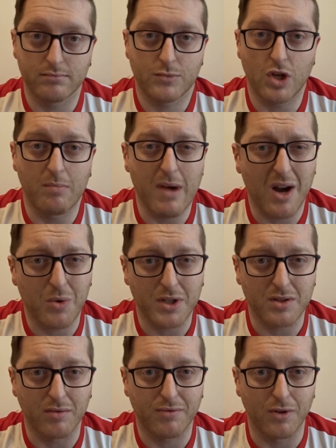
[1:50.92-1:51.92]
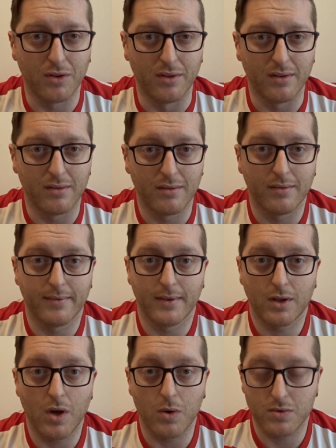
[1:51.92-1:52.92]
John Marquis up front
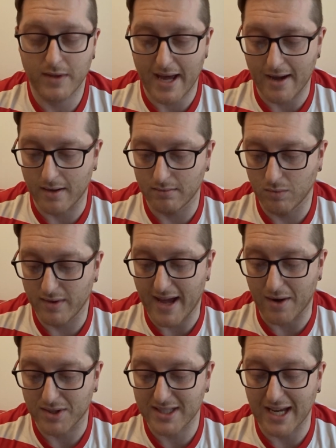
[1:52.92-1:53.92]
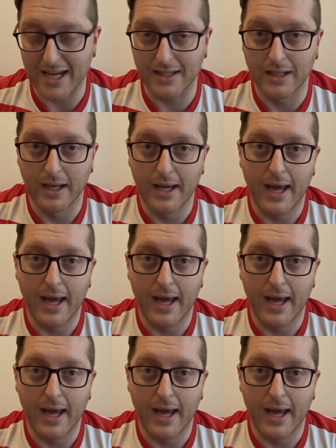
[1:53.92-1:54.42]
goes without saying,